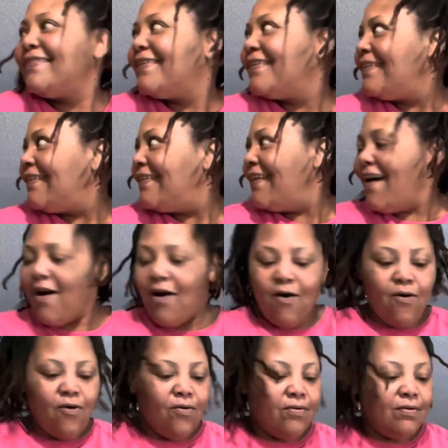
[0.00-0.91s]

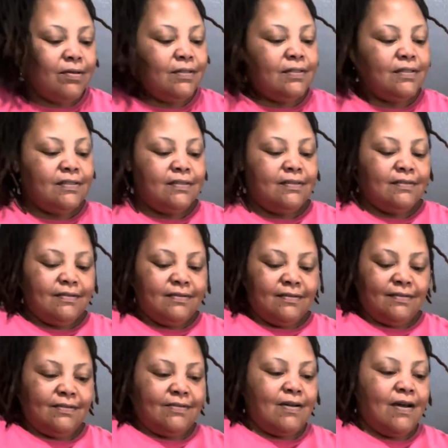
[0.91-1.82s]
No.
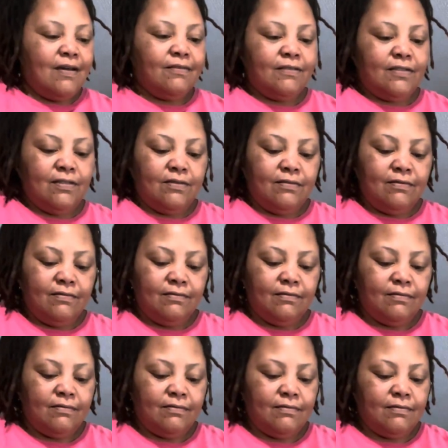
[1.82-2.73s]
You ought to.
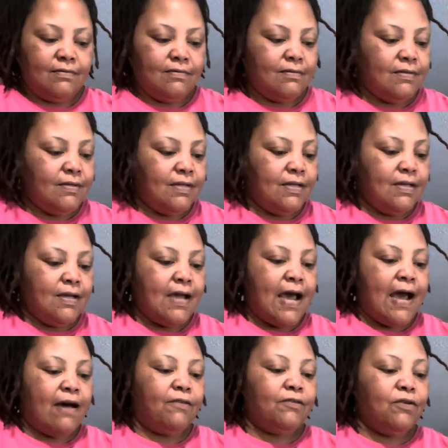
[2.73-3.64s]

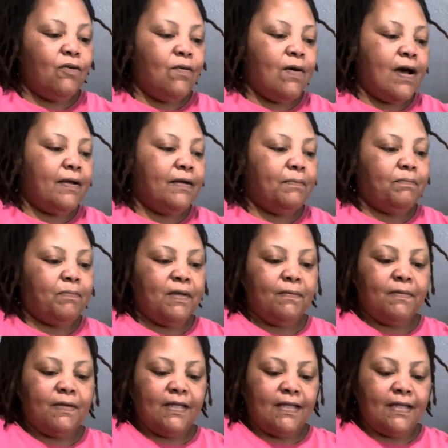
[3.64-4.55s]
I don't know why
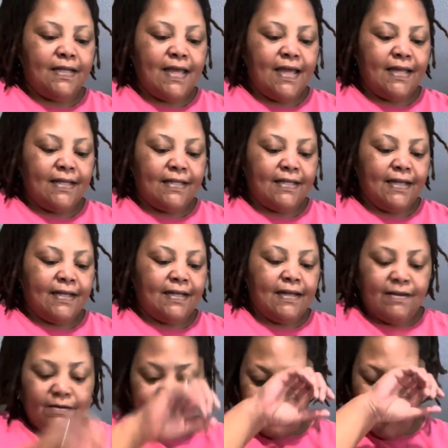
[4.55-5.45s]
people these days think they
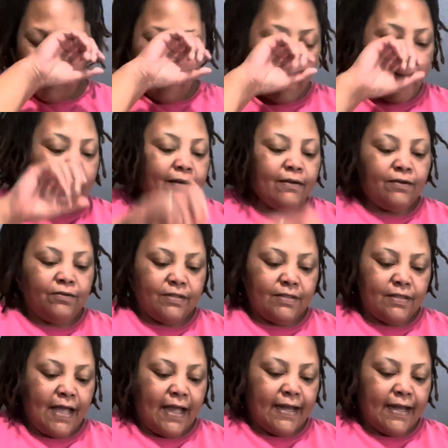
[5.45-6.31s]
don't have to do the stuff.